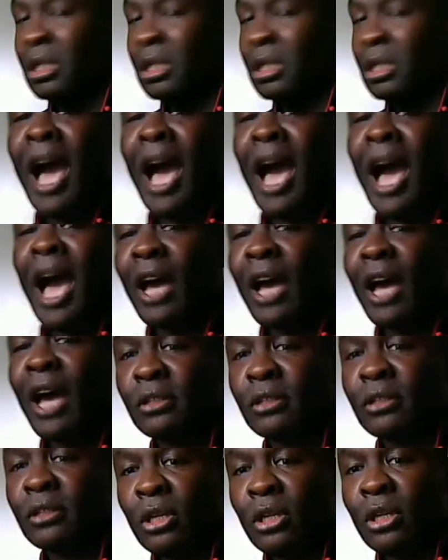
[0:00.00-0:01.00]
God,
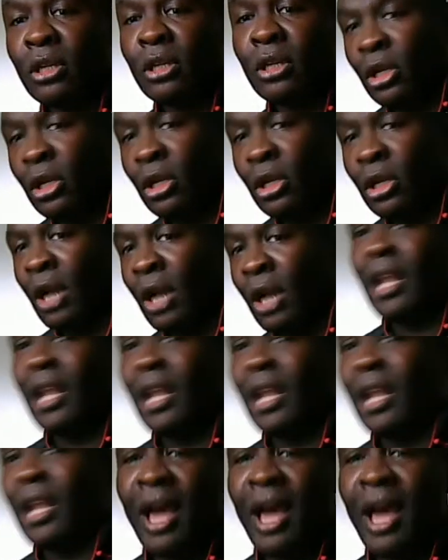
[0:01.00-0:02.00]

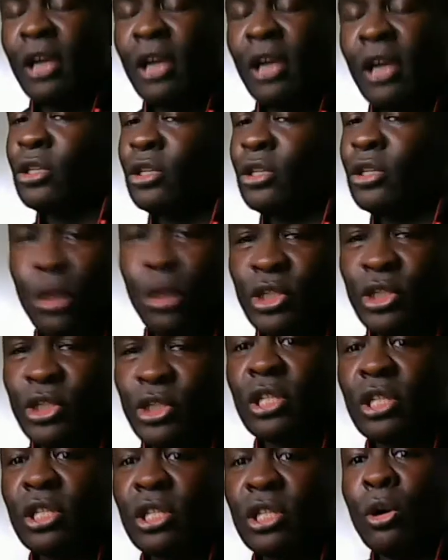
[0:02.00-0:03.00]
Allah
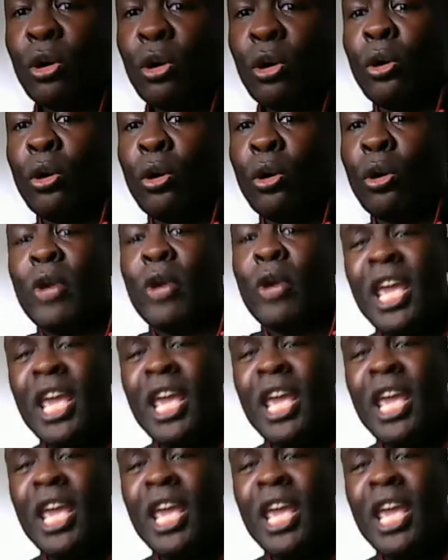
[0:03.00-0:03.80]
uses who he